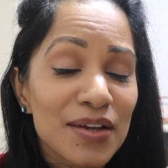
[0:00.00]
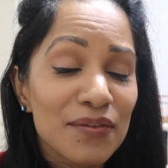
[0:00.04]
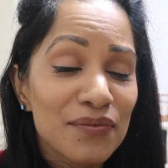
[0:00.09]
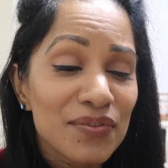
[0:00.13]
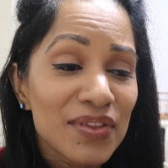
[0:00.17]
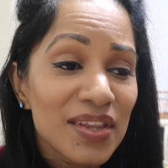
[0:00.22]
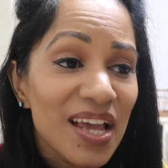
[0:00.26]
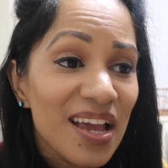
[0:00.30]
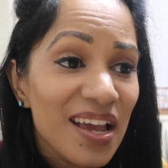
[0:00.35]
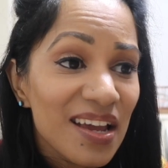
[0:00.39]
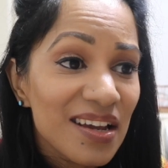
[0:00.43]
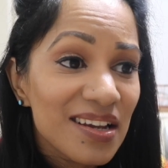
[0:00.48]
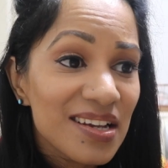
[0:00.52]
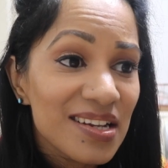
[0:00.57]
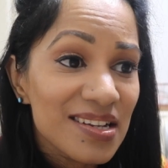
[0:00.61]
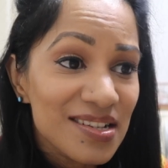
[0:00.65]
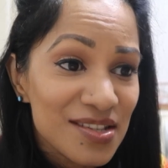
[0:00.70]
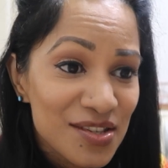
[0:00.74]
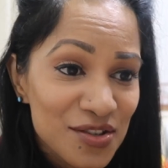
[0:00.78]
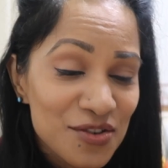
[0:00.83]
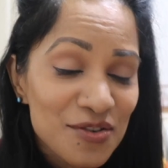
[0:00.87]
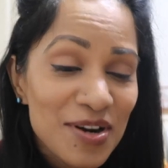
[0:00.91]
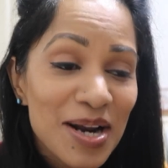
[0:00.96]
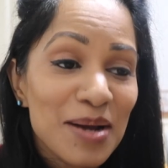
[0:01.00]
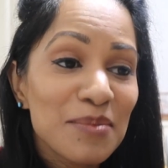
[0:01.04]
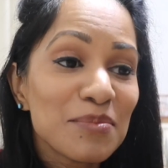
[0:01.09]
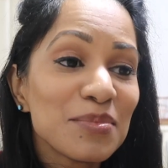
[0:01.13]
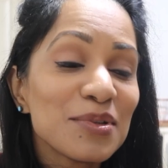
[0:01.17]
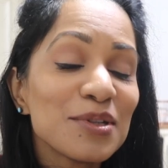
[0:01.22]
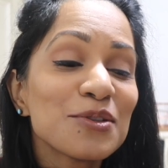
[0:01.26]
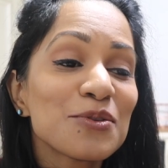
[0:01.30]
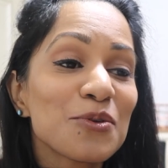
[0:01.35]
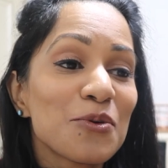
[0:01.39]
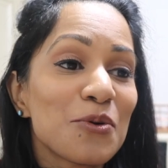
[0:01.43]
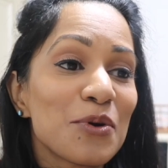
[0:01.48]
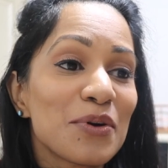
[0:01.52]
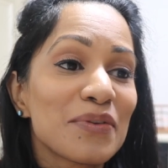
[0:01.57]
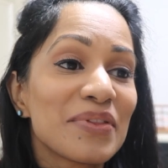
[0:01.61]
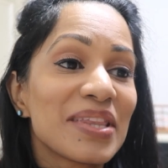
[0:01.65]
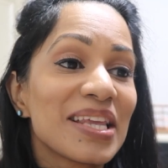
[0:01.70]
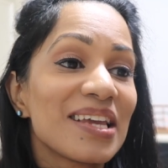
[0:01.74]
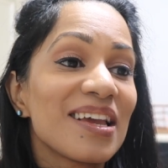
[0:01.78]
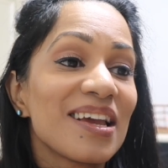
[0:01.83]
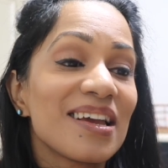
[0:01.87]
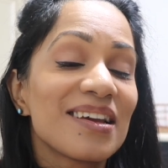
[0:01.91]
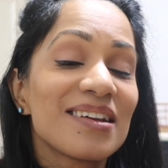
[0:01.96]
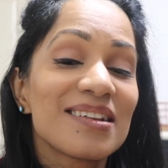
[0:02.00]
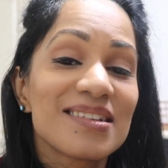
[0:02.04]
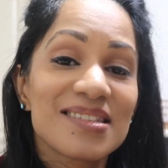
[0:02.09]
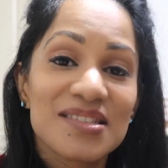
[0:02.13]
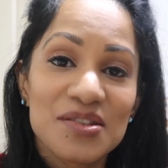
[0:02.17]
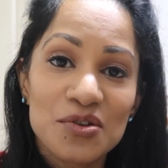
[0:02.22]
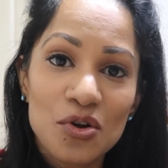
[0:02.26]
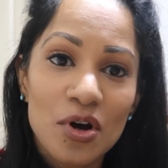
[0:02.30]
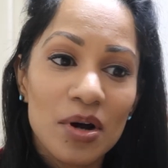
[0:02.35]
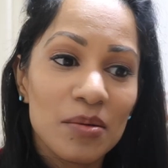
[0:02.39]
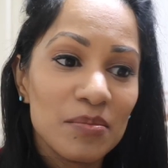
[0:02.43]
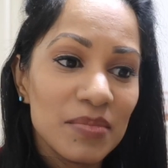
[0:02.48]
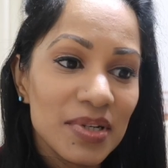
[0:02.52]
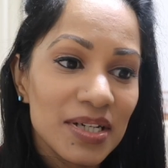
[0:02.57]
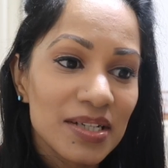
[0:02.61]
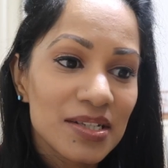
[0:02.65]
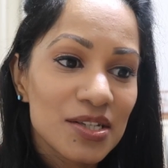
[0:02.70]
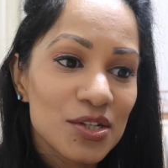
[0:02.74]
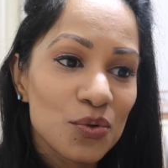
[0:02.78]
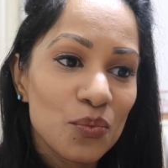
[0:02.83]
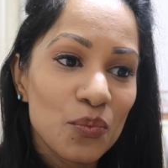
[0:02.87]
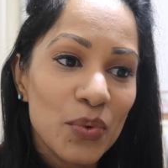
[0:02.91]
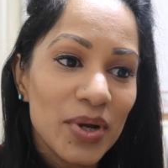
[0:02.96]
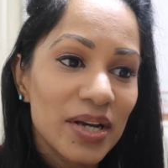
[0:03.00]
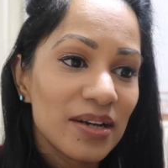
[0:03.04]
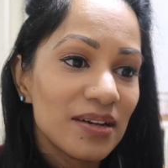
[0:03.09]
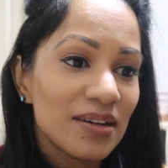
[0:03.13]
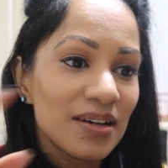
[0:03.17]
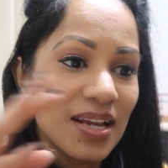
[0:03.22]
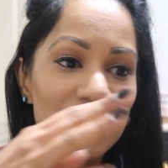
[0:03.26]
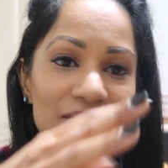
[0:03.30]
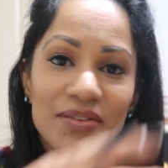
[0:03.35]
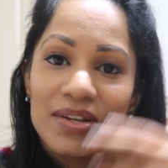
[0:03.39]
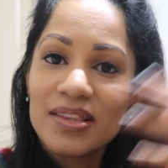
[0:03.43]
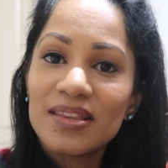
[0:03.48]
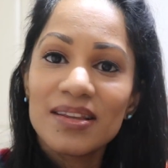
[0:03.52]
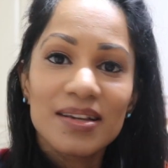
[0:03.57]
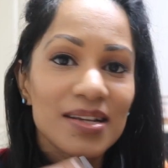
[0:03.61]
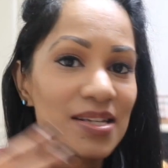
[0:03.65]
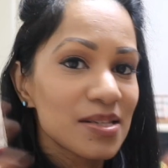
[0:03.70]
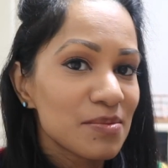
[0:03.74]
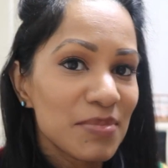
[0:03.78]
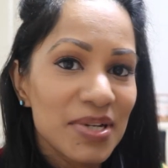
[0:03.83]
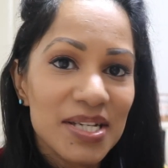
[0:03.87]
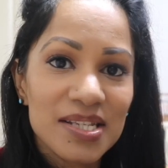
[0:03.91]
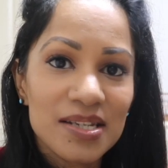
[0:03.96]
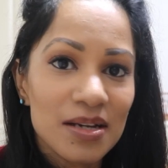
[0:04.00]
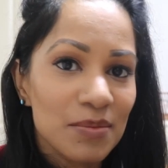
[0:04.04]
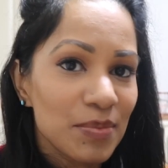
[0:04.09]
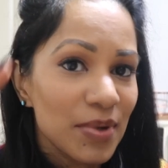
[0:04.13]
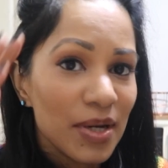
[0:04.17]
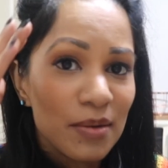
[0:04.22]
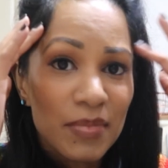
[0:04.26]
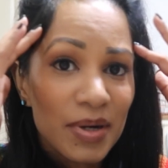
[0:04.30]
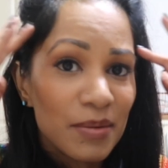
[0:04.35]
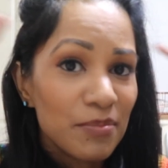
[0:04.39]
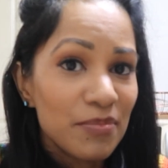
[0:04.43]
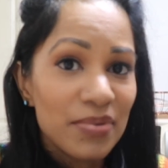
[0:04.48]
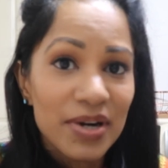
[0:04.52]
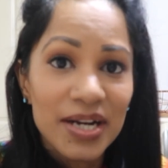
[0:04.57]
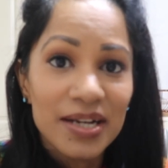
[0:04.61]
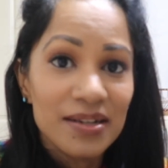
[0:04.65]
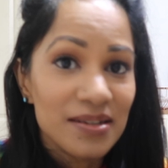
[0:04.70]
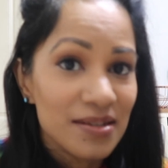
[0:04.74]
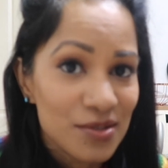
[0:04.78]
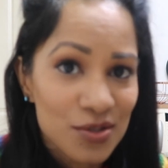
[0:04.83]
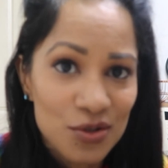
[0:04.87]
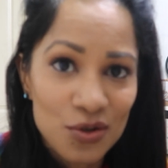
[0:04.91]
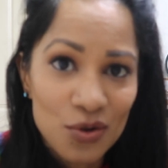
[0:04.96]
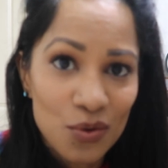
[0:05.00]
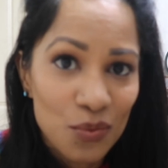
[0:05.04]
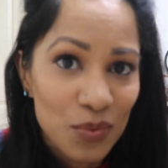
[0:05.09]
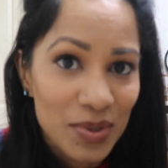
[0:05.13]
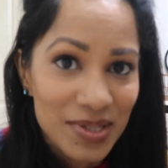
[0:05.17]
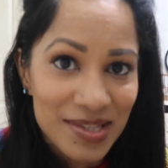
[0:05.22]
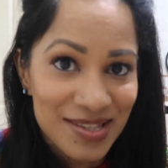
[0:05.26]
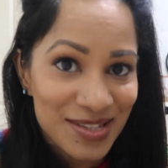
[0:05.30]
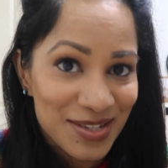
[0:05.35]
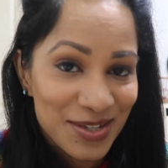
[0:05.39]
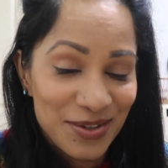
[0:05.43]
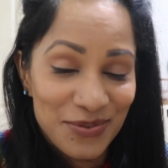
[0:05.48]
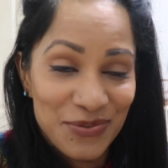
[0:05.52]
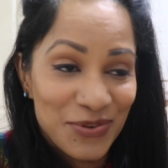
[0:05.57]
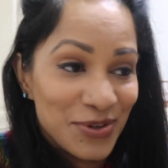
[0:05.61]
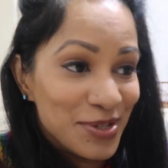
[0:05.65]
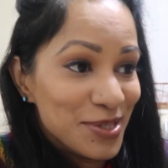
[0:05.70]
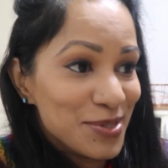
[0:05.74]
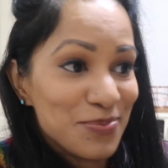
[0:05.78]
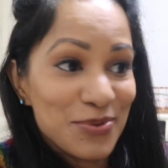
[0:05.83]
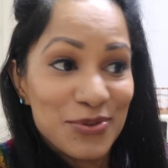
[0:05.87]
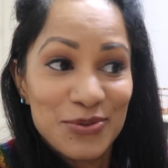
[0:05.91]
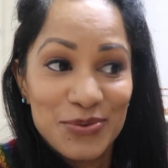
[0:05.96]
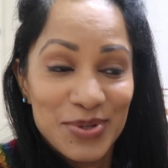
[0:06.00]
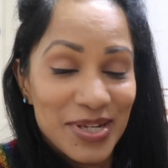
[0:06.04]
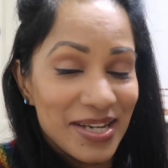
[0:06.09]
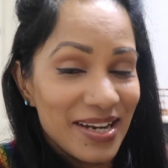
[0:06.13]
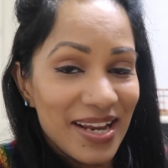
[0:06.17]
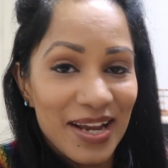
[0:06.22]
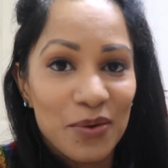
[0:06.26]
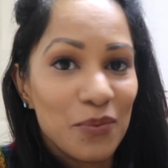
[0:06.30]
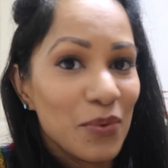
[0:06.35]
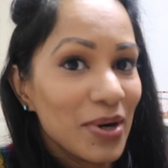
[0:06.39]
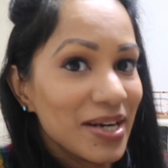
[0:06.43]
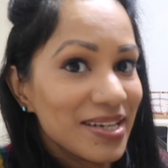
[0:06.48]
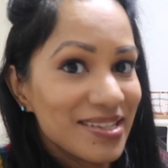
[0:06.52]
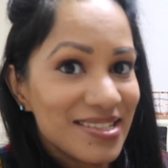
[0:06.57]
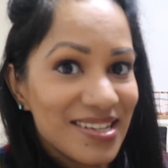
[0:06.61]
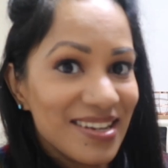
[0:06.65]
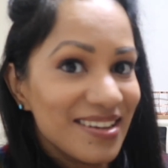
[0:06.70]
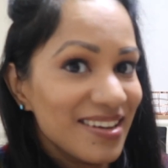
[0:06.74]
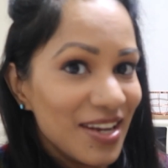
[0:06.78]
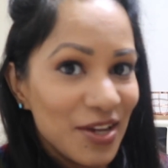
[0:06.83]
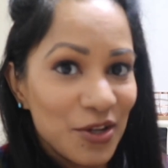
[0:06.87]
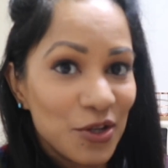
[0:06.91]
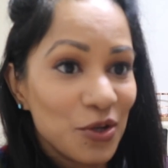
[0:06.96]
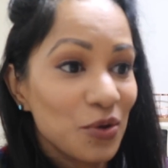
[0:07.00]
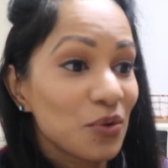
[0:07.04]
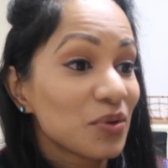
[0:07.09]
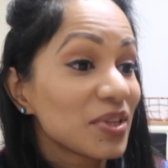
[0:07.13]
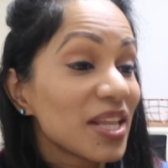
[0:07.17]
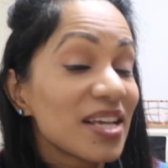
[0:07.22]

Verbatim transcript: if the egg is scrambled or if the egg is an omelette, when everything is mixed up and my brain doesn't know what's the difference between egg white and egg yolk.